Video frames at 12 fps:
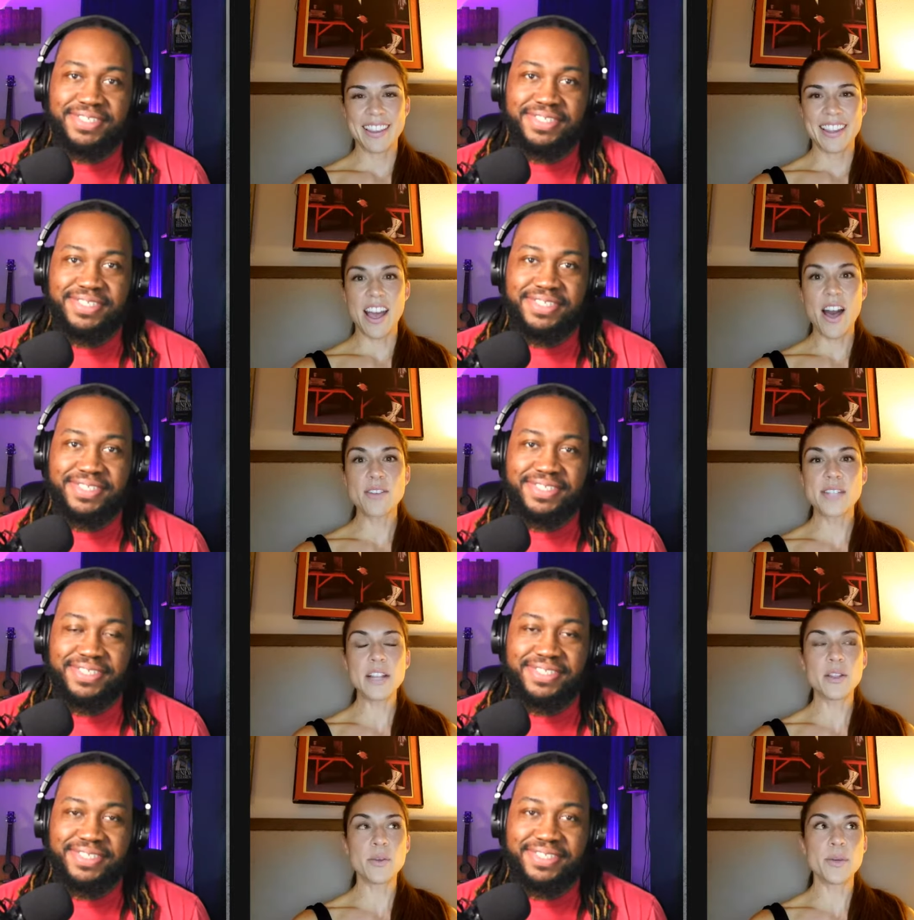Speaker 1: Oh,
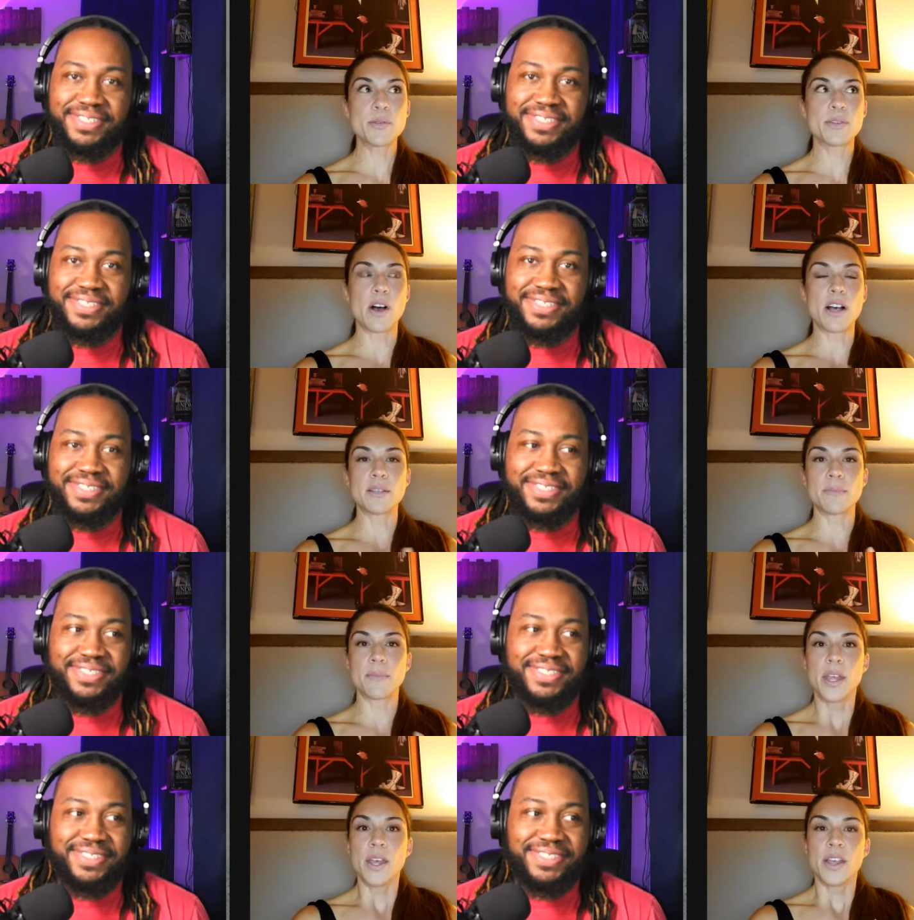St. Louis was awesome.
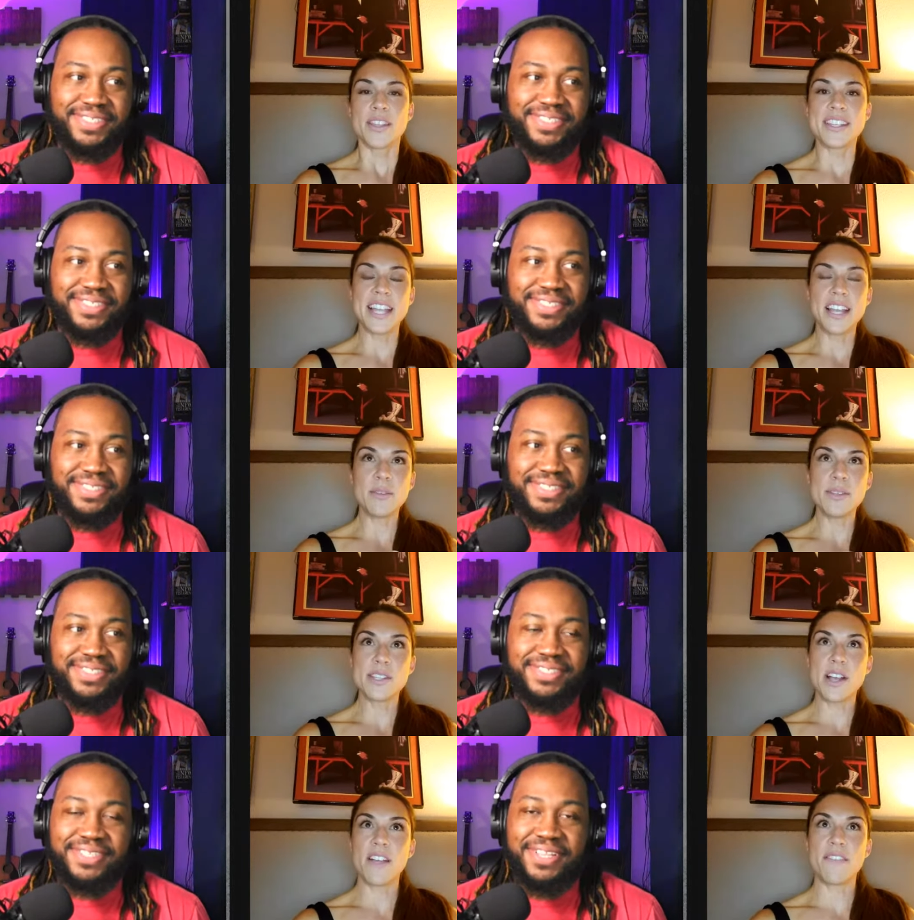The St. Louis
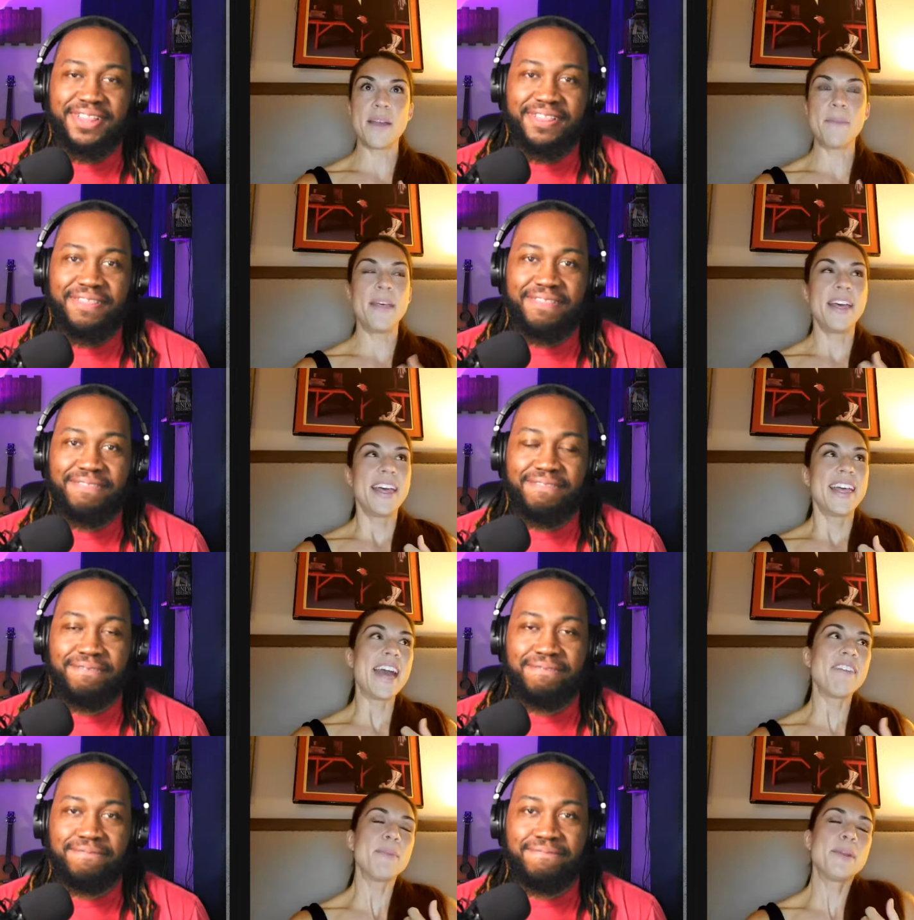Hall of Fame
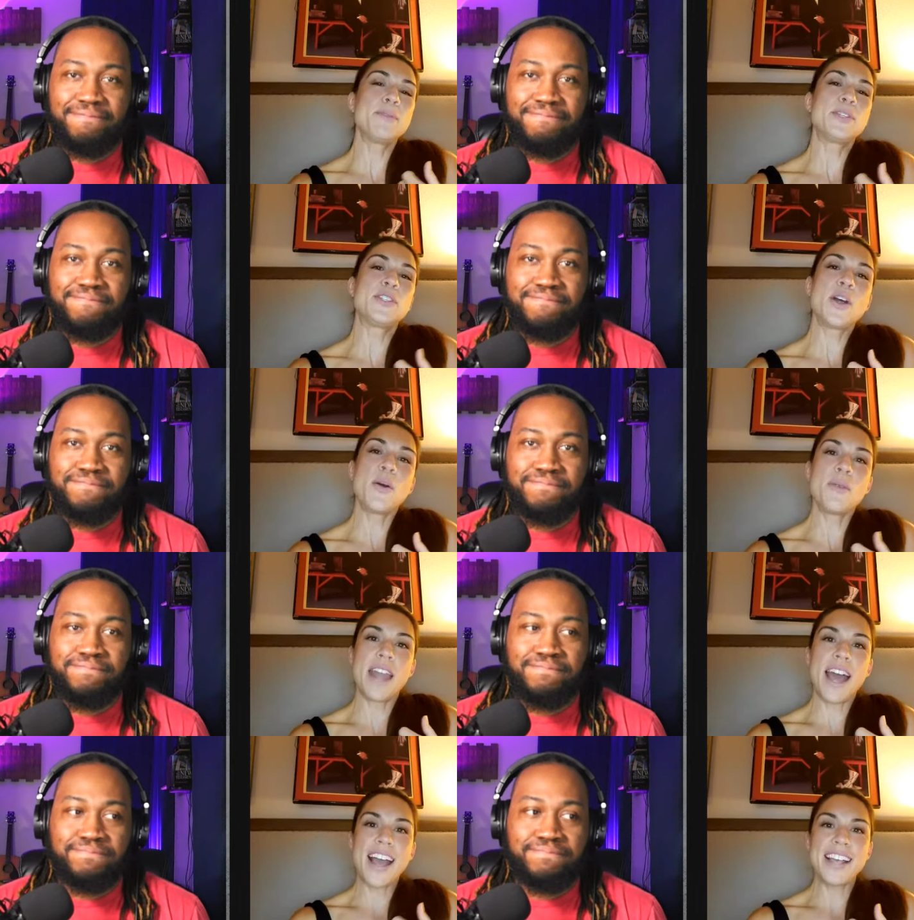everybody was so
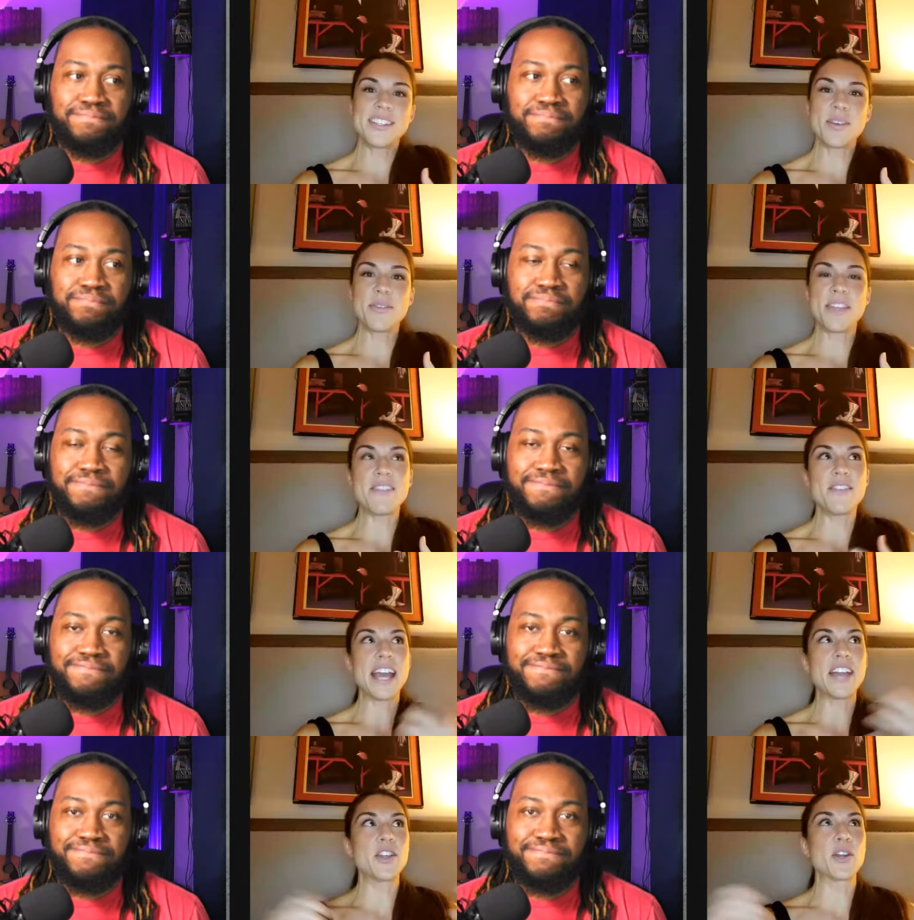nice, so thankful.
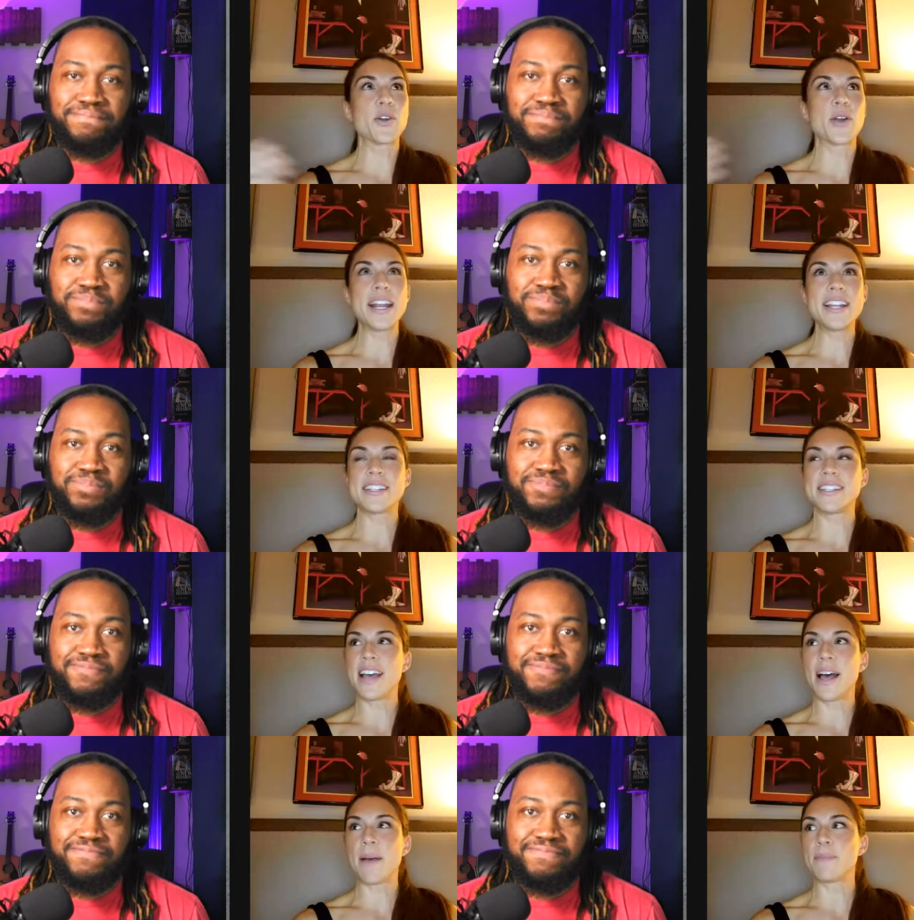They had the greatest
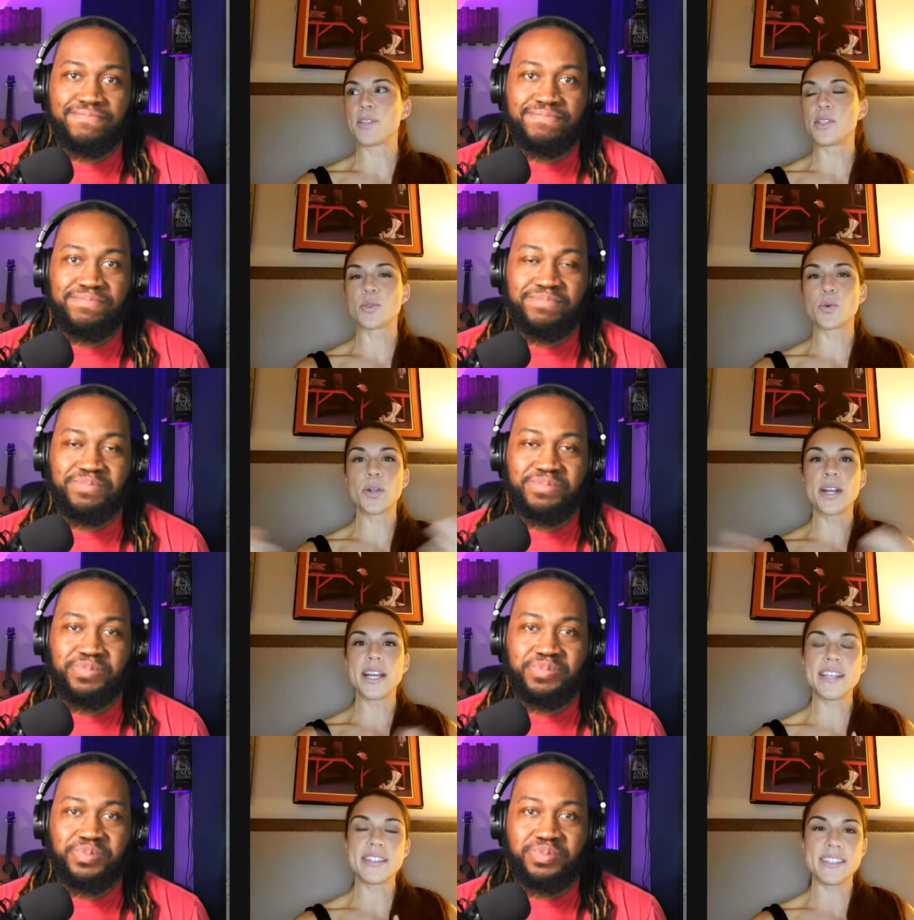um,
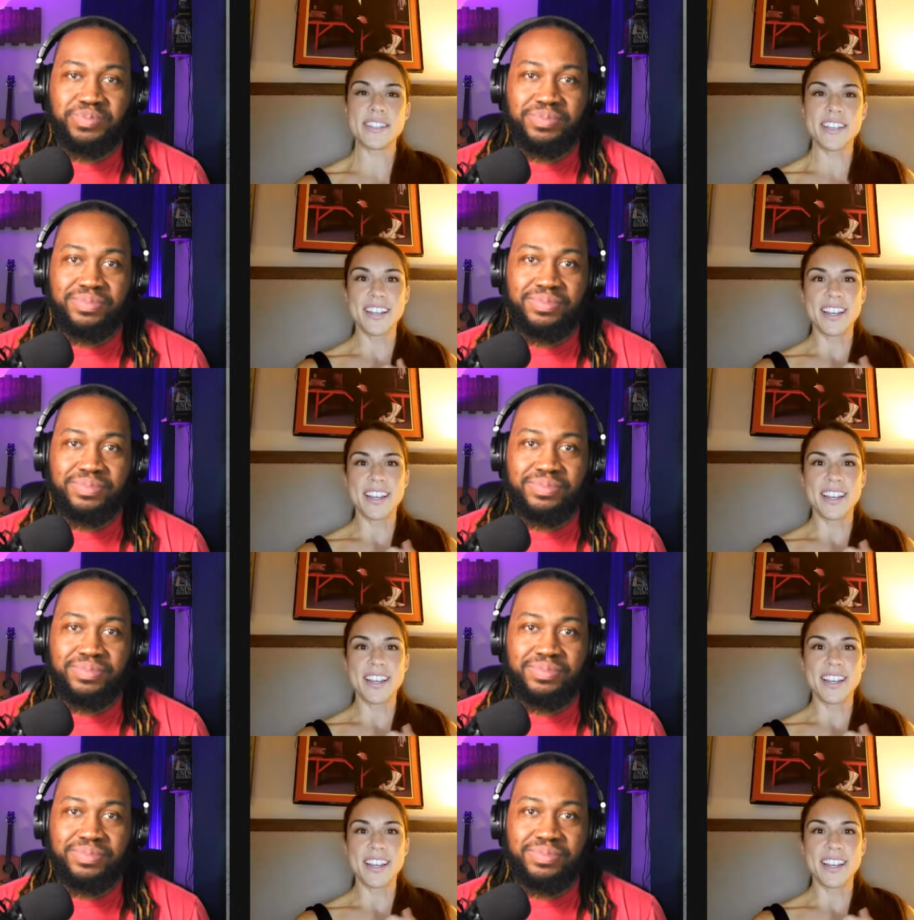stories.